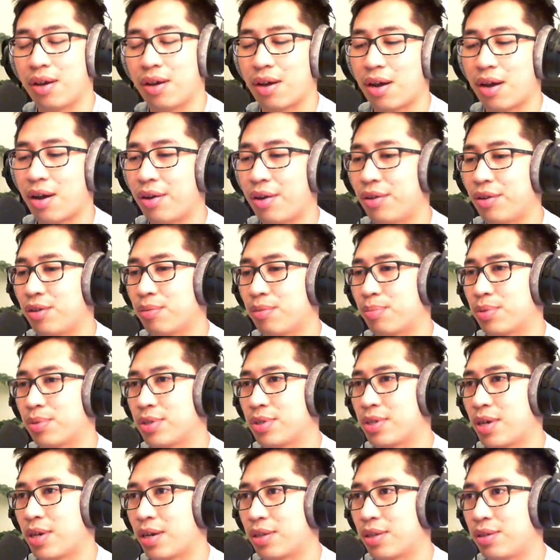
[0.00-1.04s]
how do you
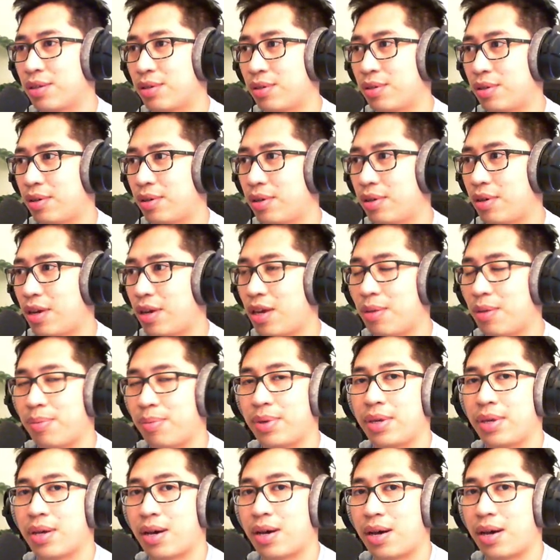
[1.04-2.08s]
protect your
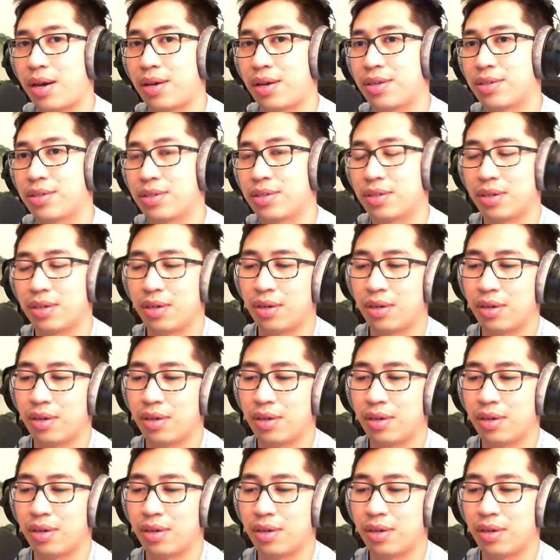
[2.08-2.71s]
APIs